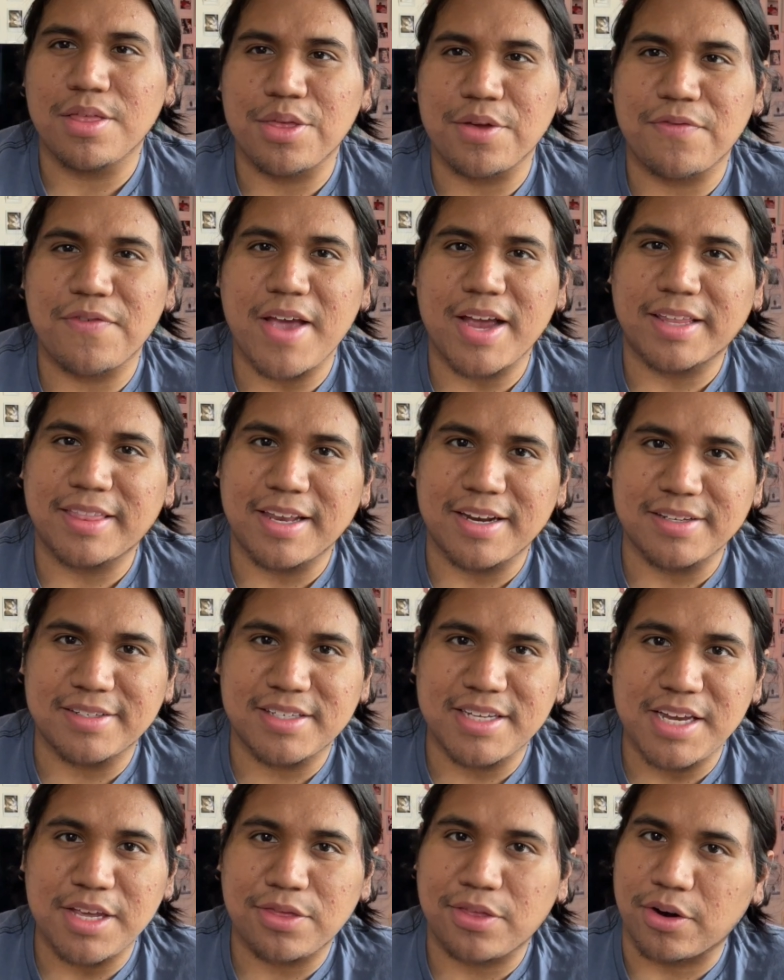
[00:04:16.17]
The fact that his
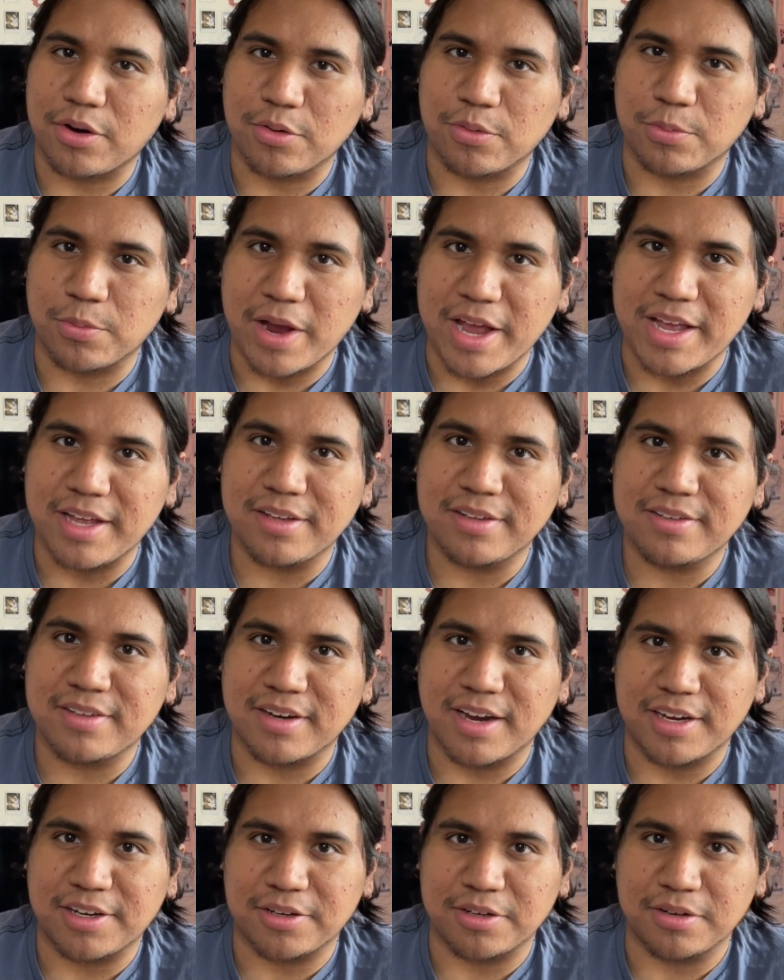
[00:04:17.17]
teeth are raised
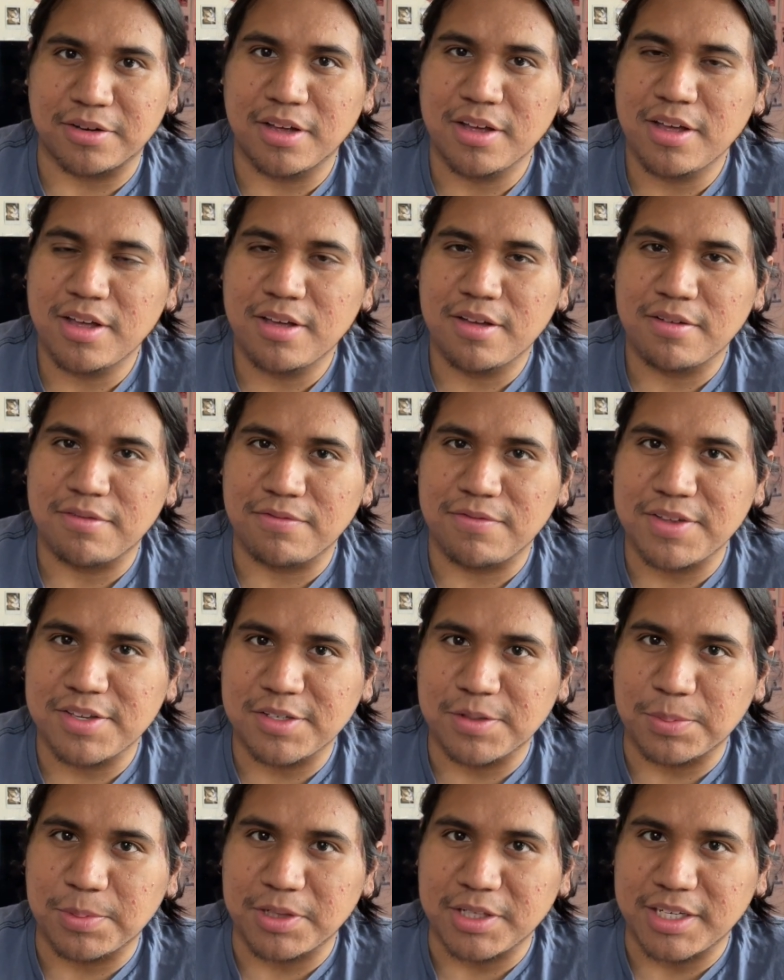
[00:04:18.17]
and I could
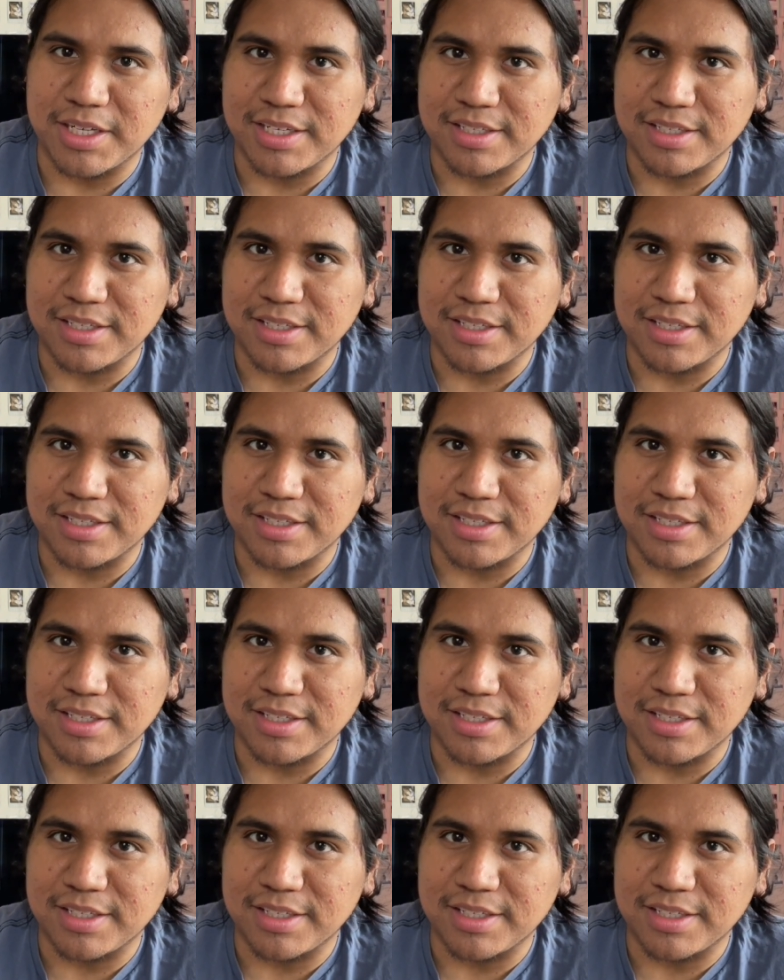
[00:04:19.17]
visibly